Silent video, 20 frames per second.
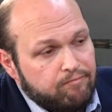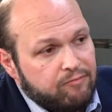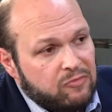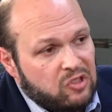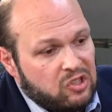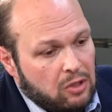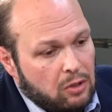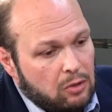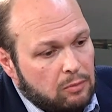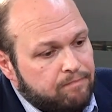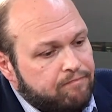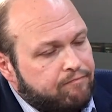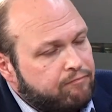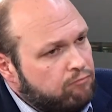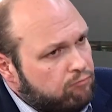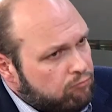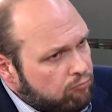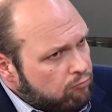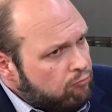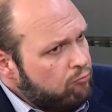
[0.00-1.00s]
So
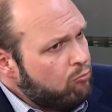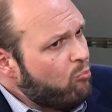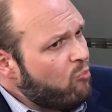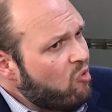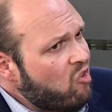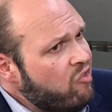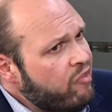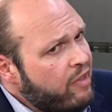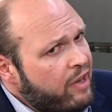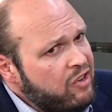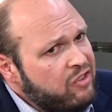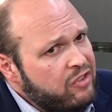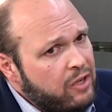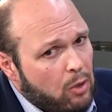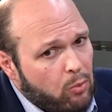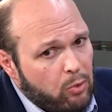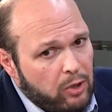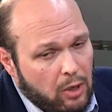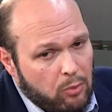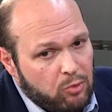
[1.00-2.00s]
that is how
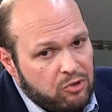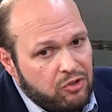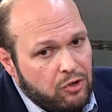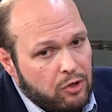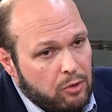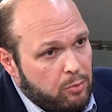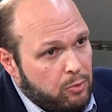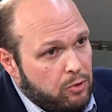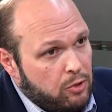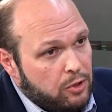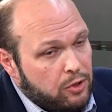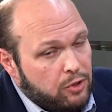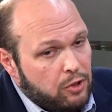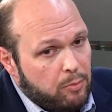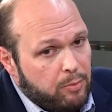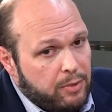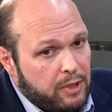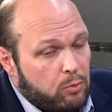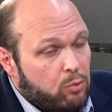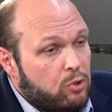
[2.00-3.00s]
what I would
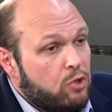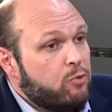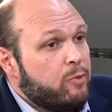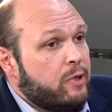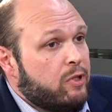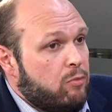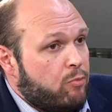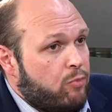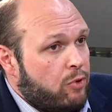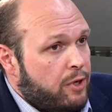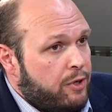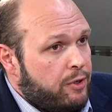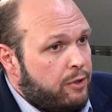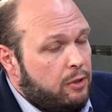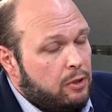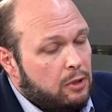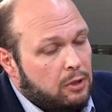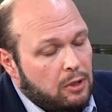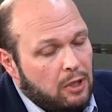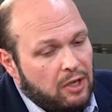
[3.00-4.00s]
interpret it with respect to broader
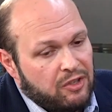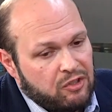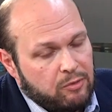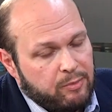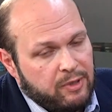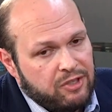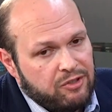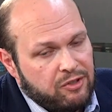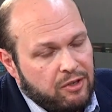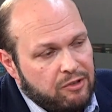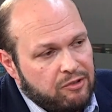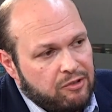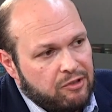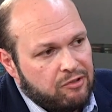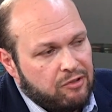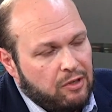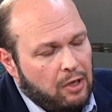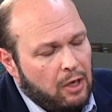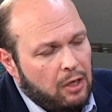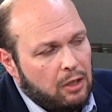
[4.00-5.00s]
uh, Azerbaijani
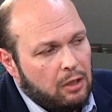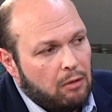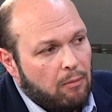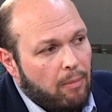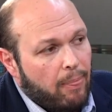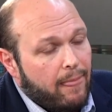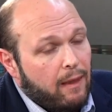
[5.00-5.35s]
society.